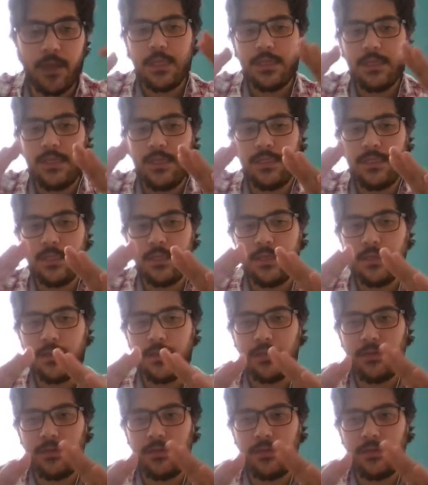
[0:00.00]

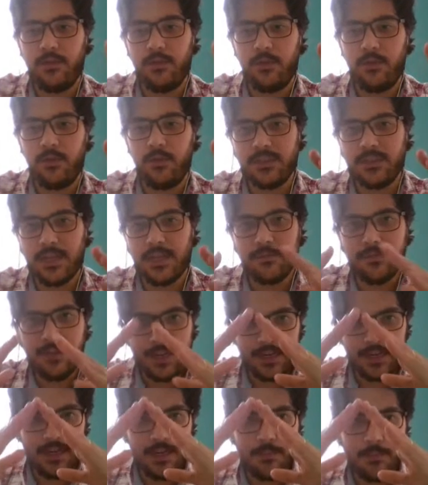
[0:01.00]
It's kind of
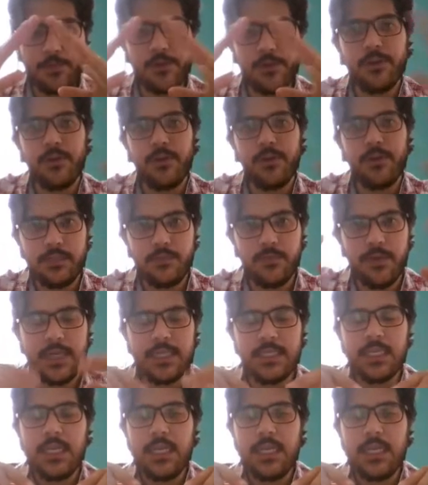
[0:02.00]
like a pyramid, right?